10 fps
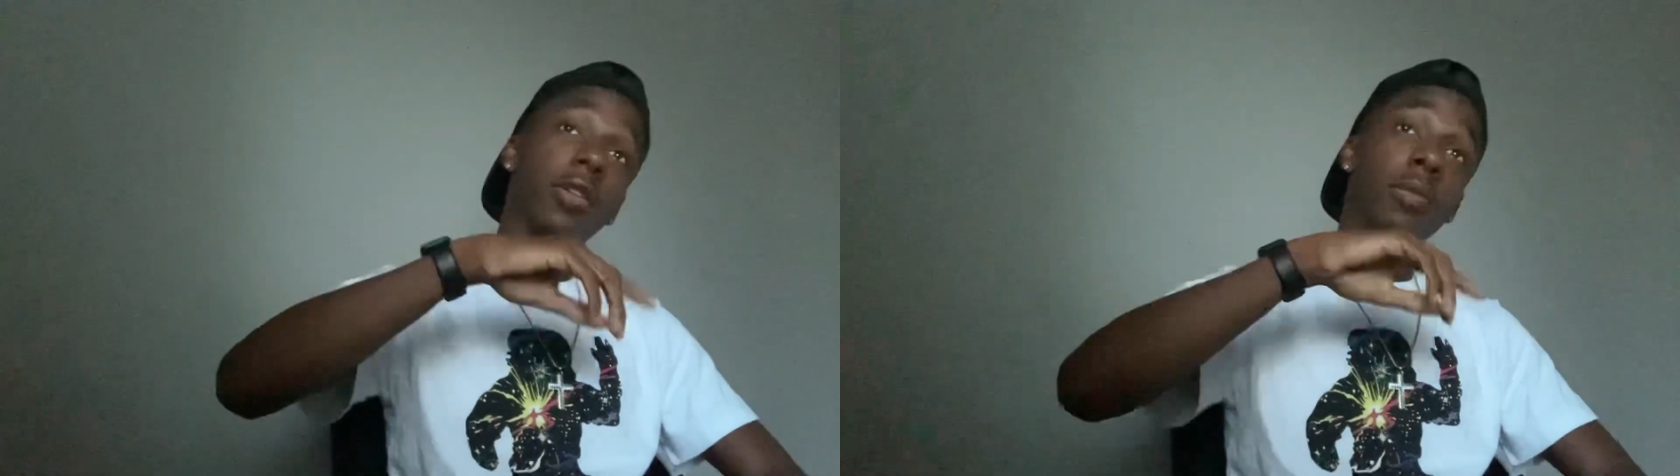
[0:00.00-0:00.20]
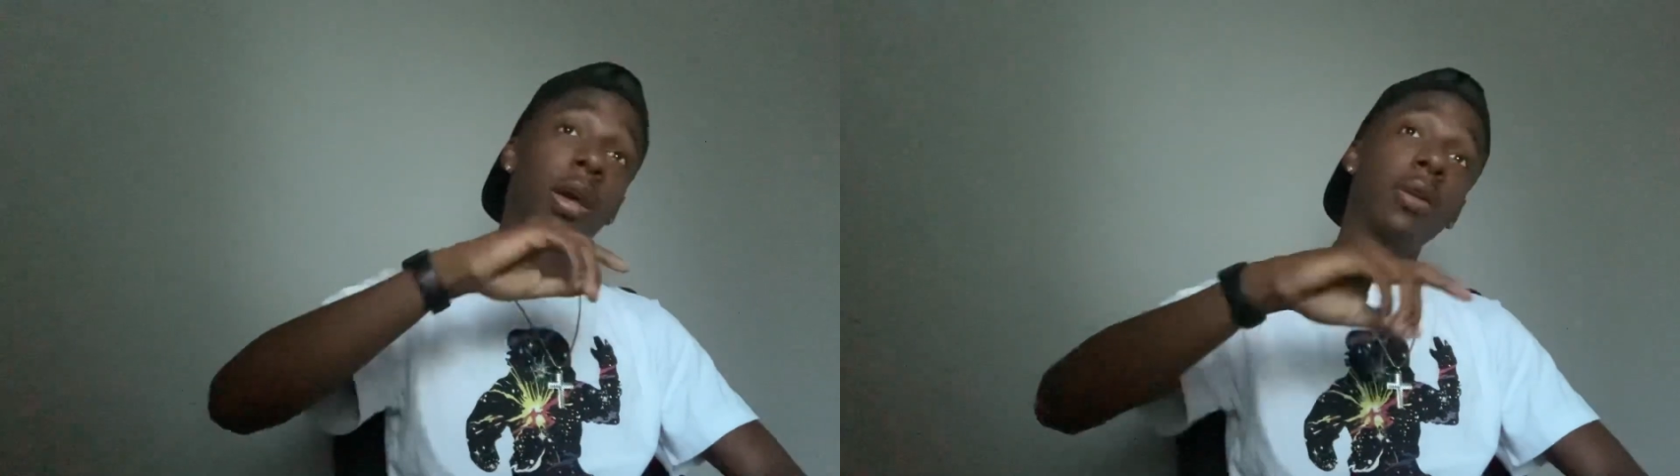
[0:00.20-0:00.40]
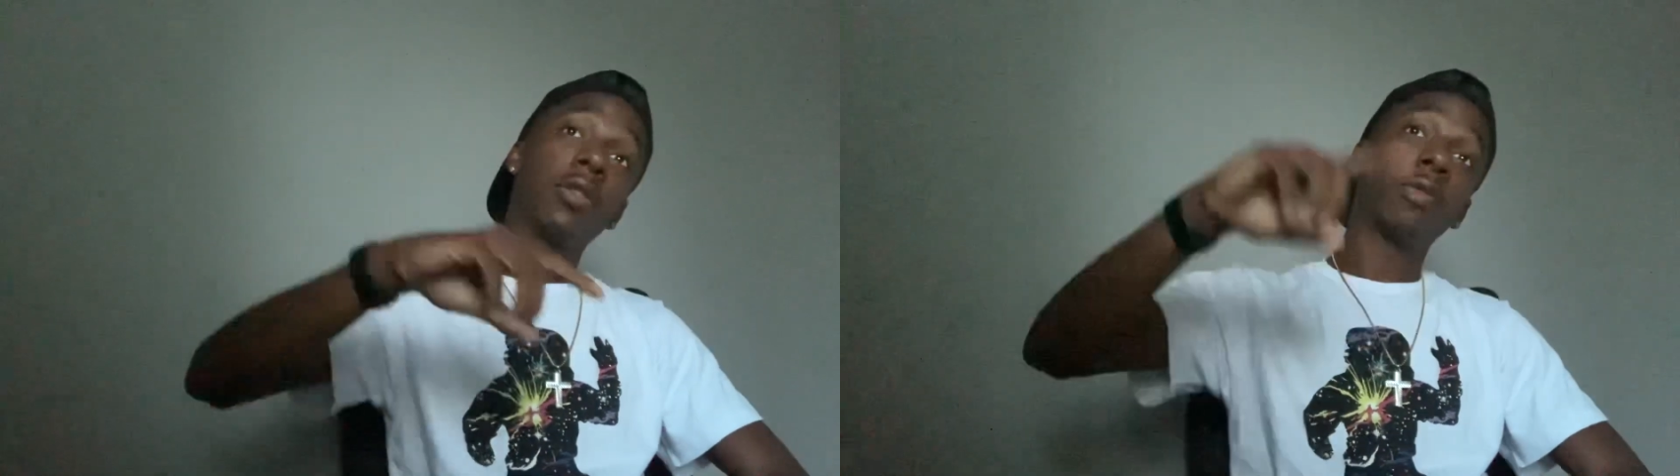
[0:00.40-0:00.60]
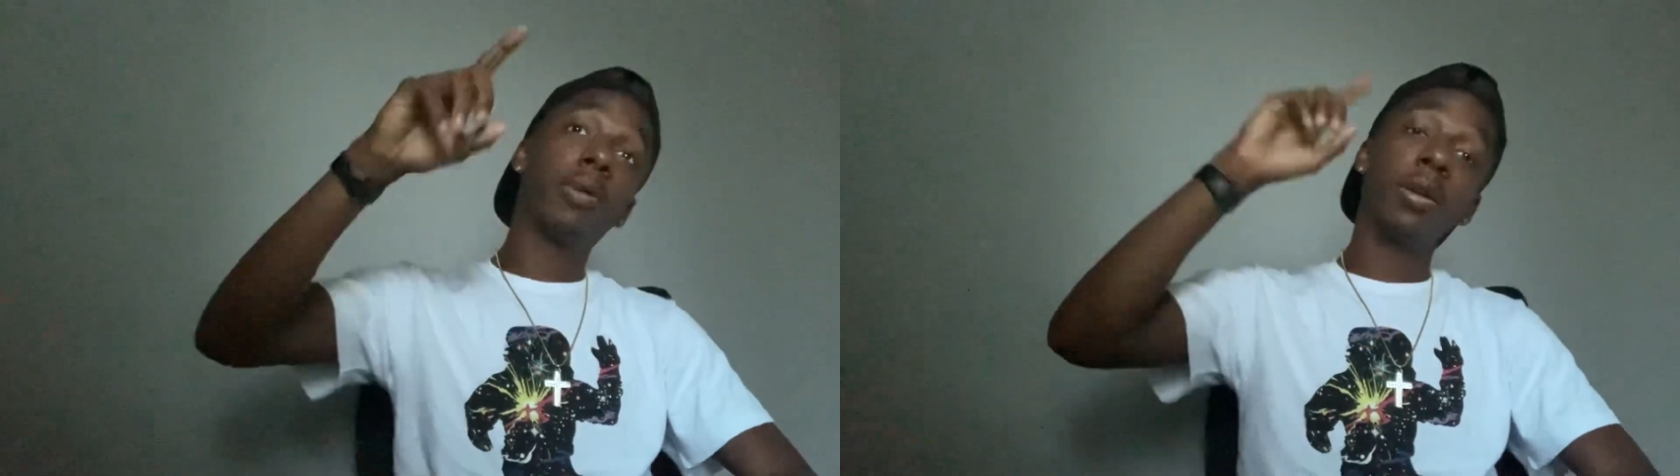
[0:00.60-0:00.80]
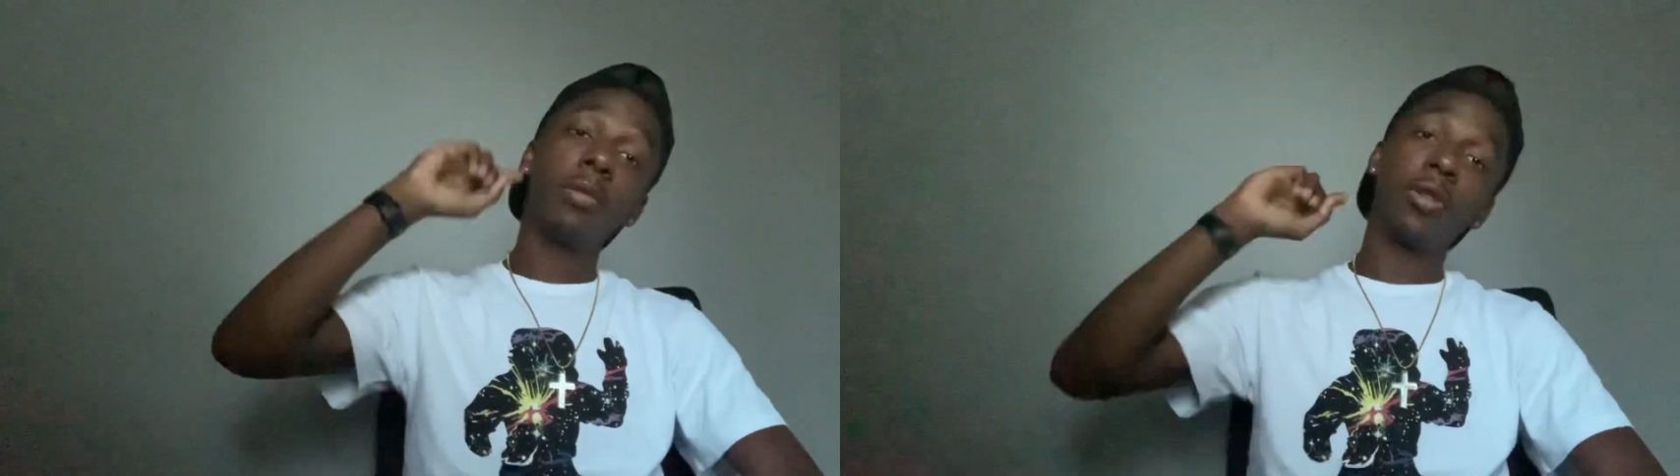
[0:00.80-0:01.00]
the speed
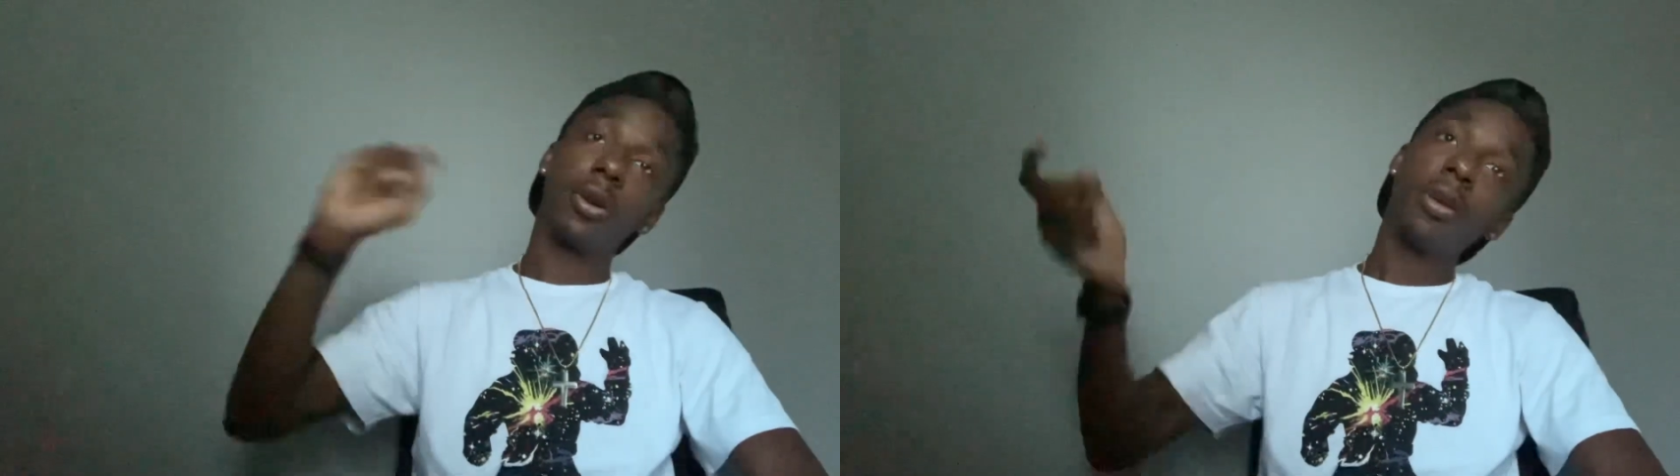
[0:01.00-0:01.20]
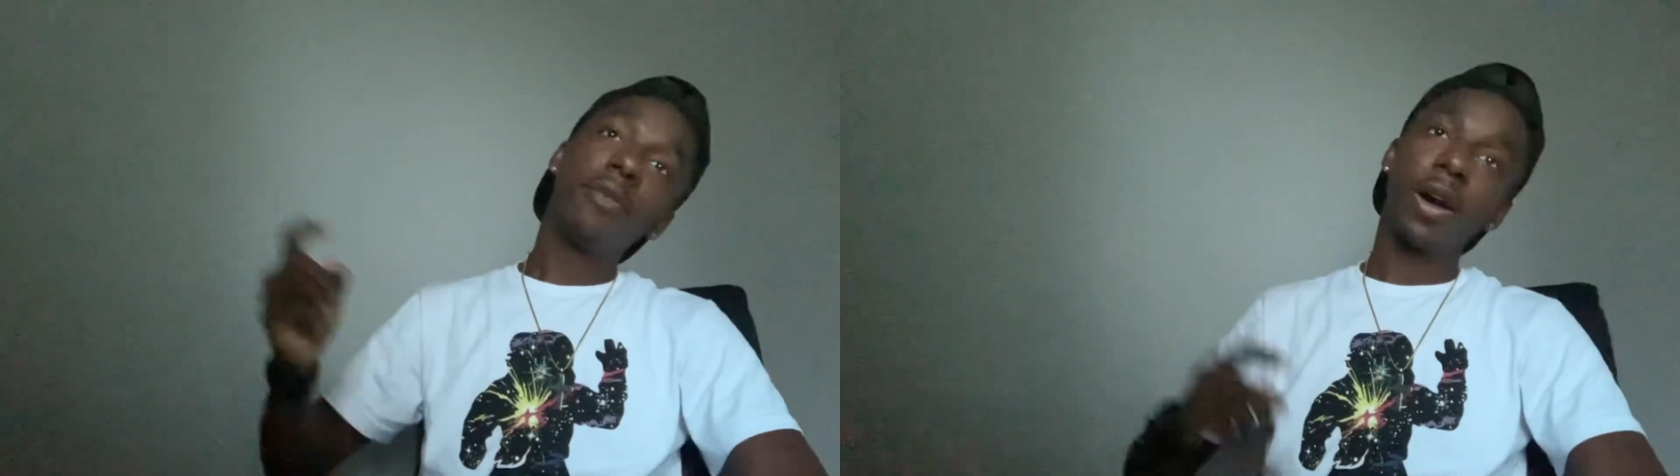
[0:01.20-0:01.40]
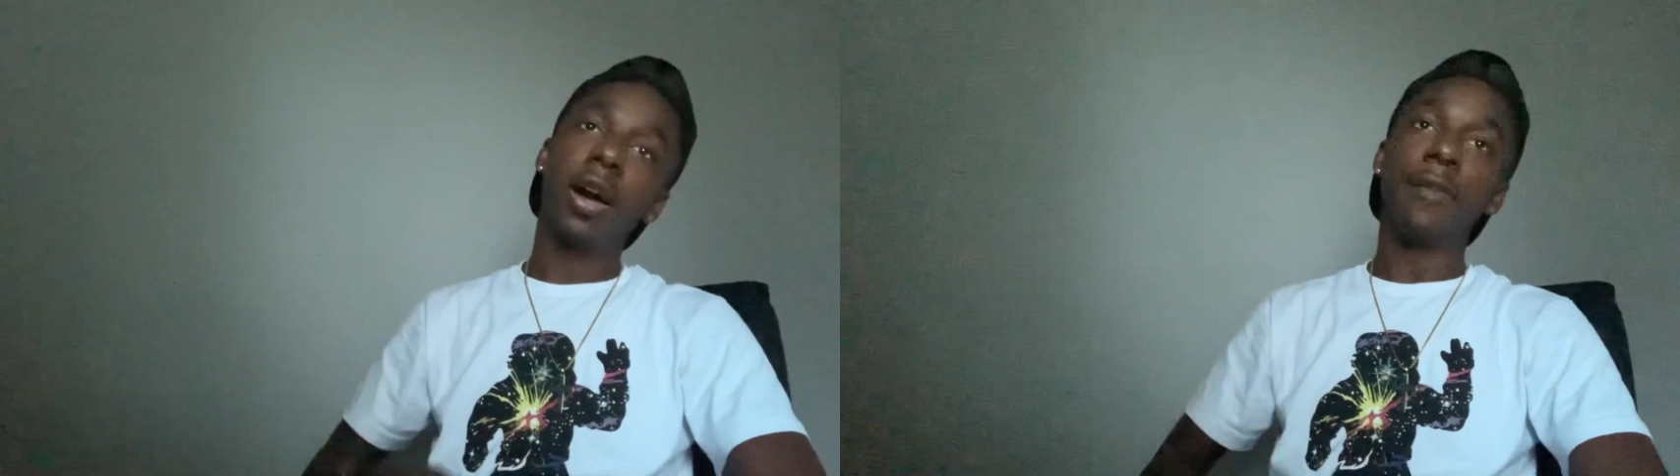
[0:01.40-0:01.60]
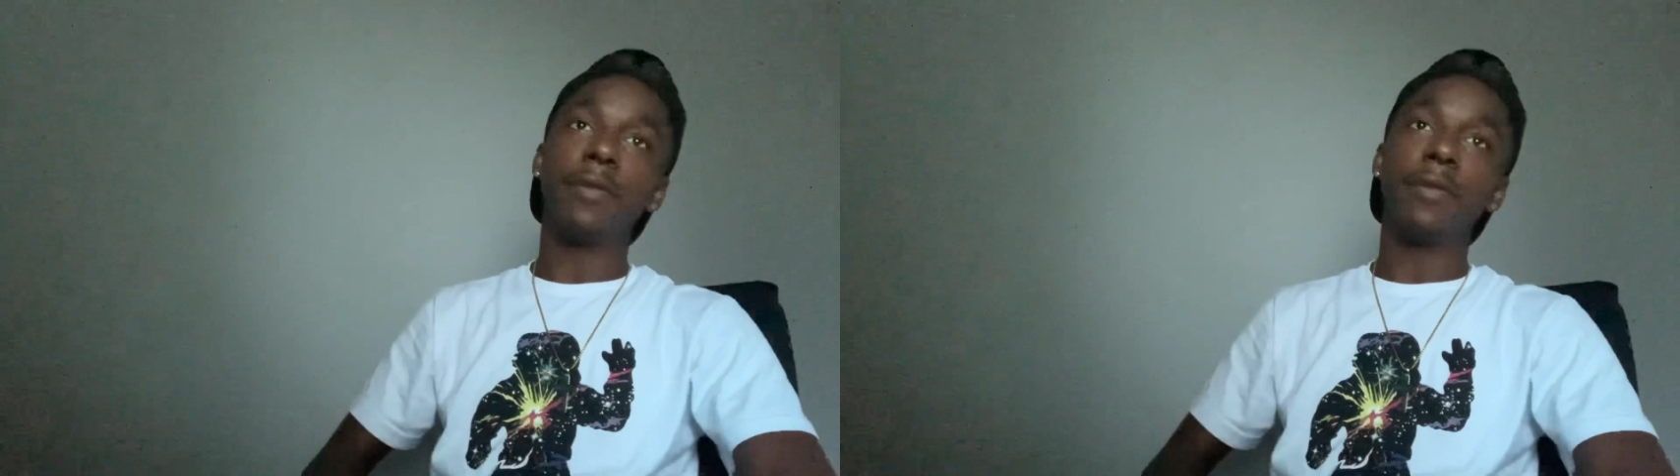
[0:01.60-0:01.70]
limit is 35.